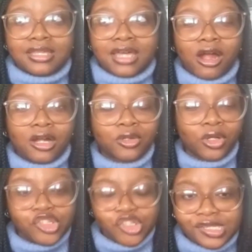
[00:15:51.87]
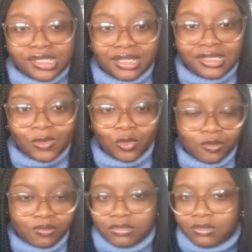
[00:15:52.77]
our consciousness
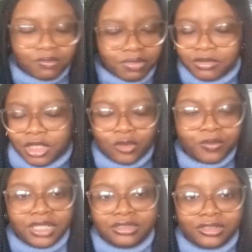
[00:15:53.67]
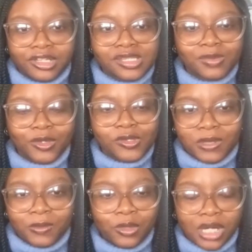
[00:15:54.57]
would be increased, because
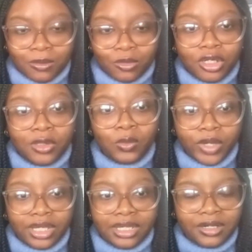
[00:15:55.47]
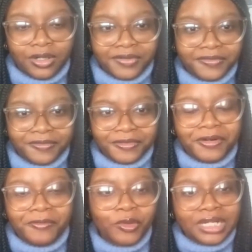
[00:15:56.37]
people are more aware of
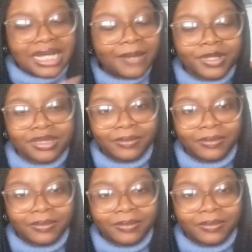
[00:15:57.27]
what had happened in the